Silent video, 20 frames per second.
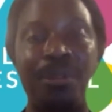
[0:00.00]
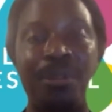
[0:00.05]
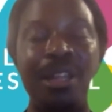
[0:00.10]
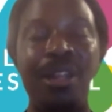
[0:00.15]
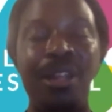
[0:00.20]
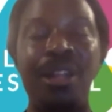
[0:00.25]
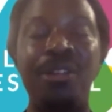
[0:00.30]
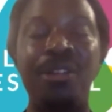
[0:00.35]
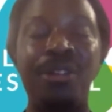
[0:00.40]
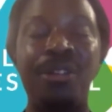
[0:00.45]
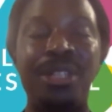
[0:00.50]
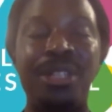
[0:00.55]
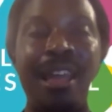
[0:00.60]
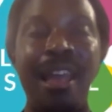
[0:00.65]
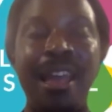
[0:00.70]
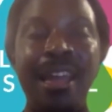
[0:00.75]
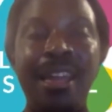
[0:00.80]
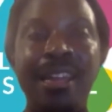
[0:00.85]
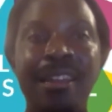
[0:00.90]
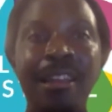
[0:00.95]
they'll
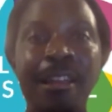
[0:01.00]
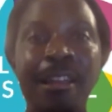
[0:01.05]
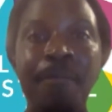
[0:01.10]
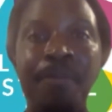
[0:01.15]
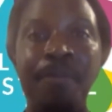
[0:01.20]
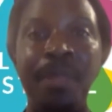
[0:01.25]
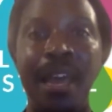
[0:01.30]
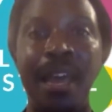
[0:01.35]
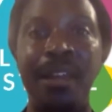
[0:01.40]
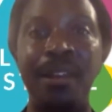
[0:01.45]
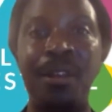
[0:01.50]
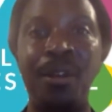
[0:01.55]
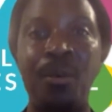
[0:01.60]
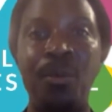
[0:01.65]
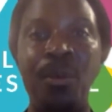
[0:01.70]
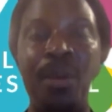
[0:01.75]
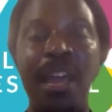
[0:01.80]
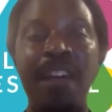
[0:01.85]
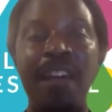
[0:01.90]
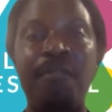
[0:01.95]
understand that
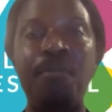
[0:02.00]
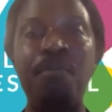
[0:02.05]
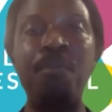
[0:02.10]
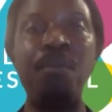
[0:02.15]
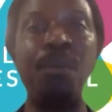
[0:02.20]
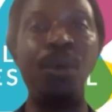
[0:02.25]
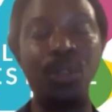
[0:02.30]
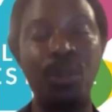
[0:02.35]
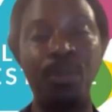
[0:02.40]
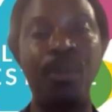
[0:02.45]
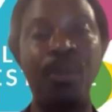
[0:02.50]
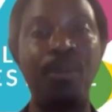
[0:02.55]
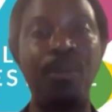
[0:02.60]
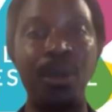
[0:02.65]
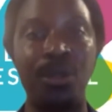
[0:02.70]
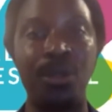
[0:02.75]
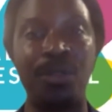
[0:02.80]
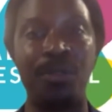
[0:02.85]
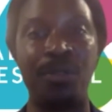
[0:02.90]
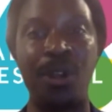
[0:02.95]
we have multiple
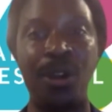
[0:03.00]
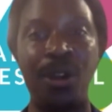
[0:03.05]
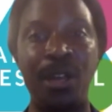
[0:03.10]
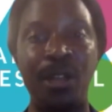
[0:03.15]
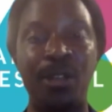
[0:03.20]
modes of learning.